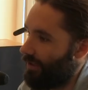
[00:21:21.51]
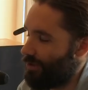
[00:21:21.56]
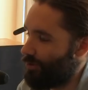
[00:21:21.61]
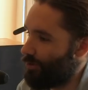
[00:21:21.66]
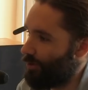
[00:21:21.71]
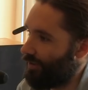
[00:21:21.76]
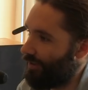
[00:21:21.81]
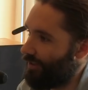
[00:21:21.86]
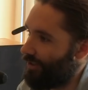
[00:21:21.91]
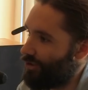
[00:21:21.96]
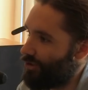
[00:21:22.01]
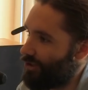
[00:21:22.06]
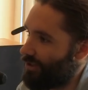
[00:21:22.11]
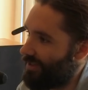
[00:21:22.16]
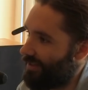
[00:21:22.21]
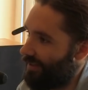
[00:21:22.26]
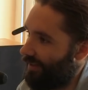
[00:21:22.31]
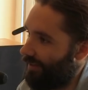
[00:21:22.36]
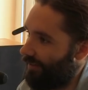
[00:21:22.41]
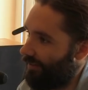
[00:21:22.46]
is really
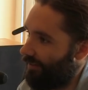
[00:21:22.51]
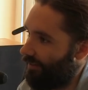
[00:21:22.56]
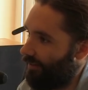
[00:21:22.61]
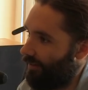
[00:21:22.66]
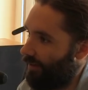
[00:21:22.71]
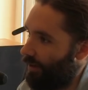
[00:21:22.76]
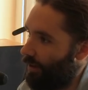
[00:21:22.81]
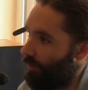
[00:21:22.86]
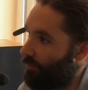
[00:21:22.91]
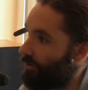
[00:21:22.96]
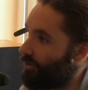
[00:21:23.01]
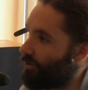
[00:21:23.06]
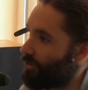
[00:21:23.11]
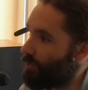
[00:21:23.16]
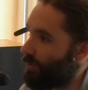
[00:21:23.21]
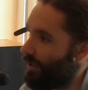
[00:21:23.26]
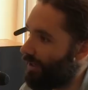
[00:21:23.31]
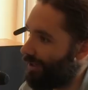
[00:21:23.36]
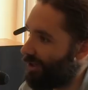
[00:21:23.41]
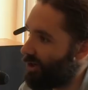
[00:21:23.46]
interesting
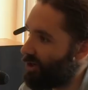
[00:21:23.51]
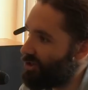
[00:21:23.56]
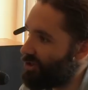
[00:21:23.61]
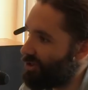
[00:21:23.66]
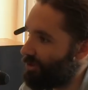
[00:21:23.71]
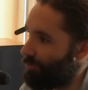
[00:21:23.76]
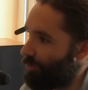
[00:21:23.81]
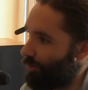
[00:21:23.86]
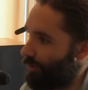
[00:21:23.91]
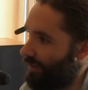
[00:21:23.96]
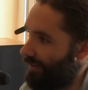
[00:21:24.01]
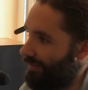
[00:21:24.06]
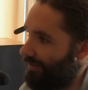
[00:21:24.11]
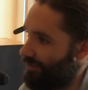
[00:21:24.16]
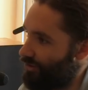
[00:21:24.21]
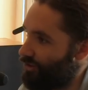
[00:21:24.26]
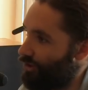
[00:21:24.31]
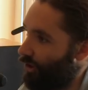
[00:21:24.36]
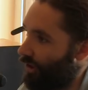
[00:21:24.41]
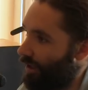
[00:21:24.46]
because when it goes to print,
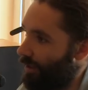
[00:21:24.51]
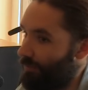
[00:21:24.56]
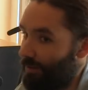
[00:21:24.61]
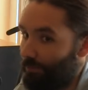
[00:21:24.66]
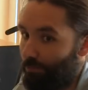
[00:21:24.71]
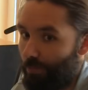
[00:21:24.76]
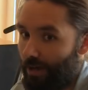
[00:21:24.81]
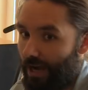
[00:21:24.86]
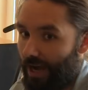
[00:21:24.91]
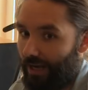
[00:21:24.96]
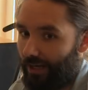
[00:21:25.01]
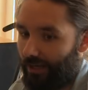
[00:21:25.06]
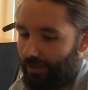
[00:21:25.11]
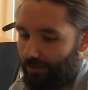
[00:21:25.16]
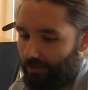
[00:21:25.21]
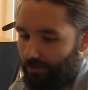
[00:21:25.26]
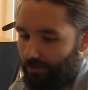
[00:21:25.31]
it's not coming back.